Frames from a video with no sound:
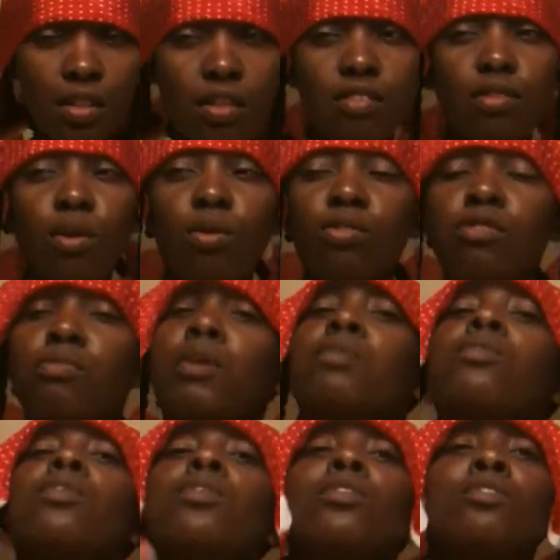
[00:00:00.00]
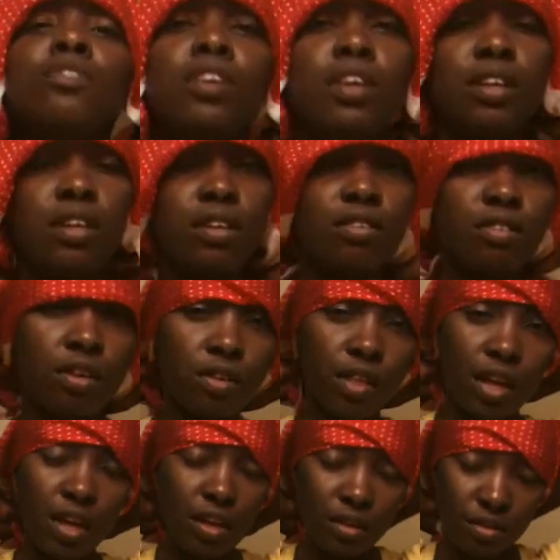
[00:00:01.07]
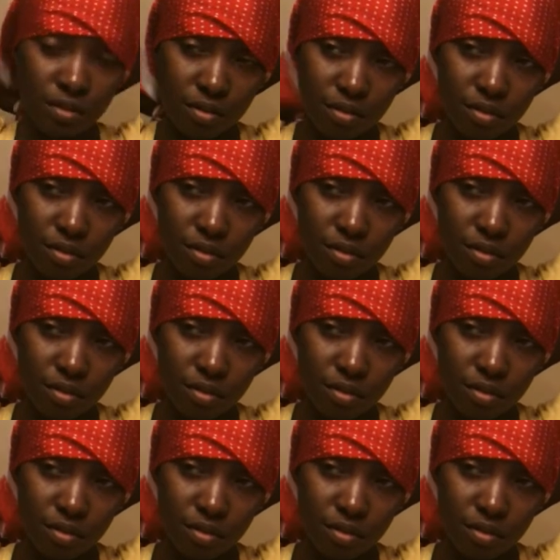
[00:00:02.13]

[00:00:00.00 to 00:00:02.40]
This holds my rollers in so that